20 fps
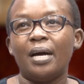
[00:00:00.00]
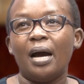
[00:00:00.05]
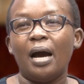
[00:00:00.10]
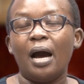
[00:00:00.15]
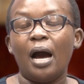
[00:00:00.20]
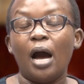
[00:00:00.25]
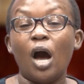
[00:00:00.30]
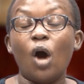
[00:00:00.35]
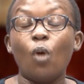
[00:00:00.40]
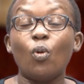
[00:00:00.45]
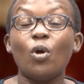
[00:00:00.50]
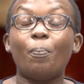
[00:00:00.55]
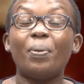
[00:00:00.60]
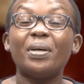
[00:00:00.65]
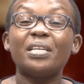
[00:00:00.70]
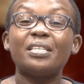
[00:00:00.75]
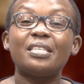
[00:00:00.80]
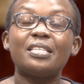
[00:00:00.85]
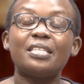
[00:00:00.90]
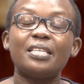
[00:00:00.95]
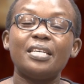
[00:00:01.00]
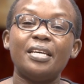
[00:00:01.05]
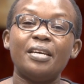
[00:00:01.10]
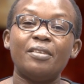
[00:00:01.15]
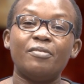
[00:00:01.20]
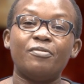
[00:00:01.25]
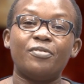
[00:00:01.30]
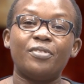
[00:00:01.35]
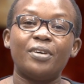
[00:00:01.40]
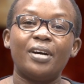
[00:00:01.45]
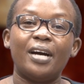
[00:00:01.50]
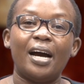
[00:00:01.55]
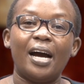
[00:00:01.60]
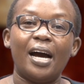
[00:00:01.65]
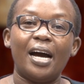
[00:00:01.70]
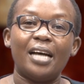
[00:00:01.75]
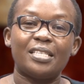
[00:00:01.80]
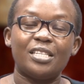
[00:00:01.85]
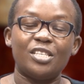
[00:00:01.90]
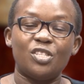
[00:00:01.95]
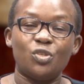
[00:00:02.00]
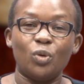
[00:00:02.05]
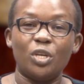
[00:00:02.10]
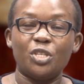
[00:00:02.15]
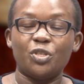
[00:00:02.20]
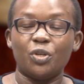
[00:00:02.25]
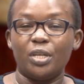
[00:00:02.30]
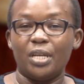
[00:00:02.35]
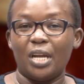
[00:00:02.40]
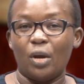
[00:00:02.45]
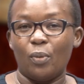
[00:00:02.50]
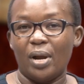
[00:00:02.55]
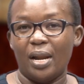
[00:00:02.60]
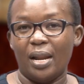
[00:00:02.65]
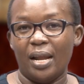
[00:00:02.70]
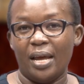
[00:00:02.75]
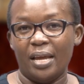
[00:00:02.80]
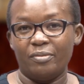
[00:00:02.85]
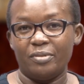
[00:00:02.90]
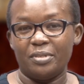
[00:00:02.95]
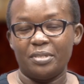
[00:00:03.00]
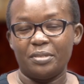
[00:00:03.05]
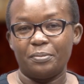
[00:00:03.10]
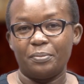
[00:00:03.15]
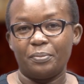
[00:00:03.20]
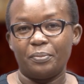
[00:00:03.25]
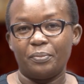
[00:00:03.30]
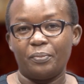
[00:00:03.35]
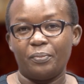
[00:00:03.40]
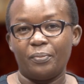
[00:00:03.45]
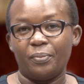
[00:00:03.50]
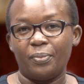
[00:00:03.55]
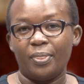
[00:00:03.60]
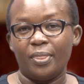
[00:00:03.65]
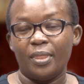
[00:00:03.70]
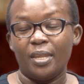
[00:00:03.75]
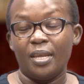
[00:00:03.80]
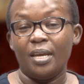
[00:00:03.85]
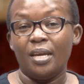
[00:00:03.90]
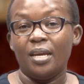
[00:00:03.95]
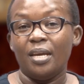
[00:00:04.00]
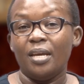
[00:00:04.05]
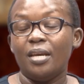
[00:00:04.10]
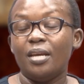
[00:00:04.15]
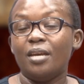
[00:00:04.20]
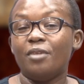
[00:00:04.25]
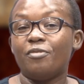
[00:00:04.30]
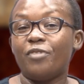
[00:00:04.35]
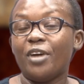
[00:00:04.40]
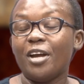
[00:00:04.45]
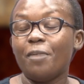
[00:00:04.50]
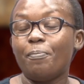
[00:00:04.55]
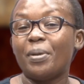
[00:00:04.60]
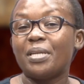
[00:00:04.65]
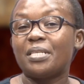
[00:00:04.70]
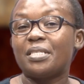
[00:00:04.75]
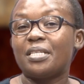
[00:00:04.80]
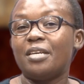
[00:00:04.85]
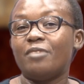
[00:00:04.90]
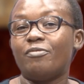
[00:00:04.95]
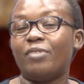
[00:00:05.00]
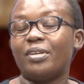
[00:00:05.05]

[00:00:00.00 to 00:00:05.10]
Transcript: how we perceive a situation in our lives. If I perceive a